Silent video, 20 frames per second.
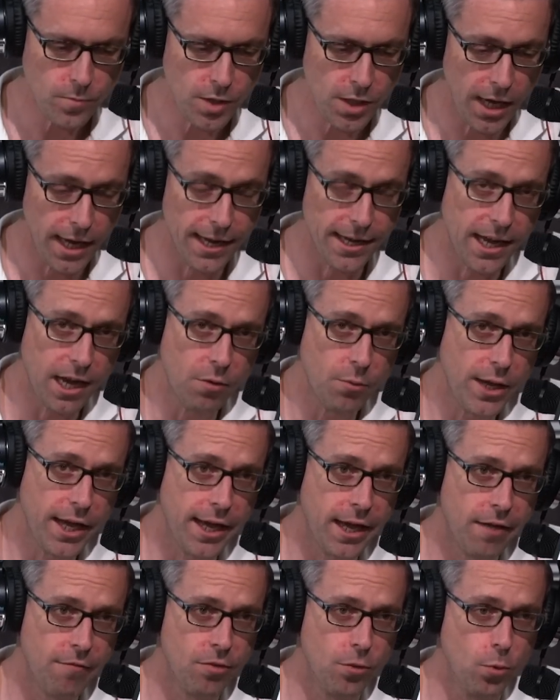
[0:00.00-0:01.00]
And now we
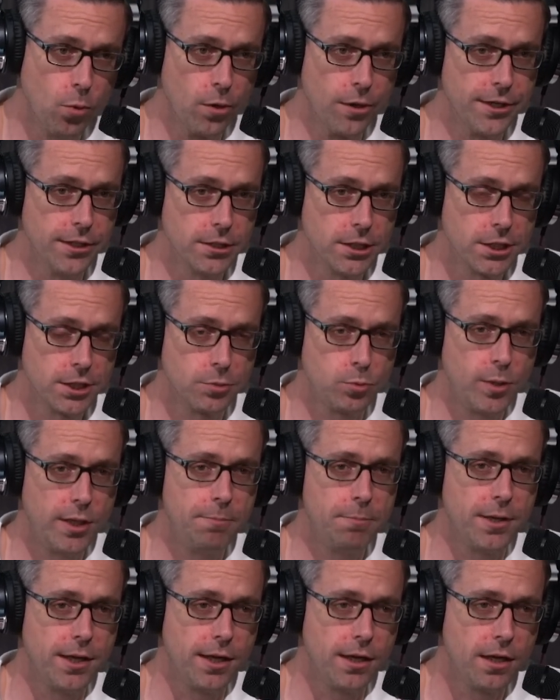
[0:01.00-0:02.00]
have the Warriors
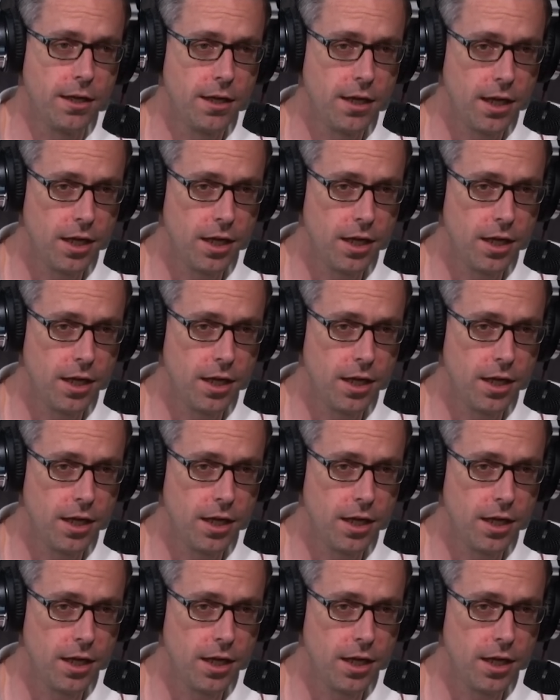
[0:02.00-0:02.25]
sweeping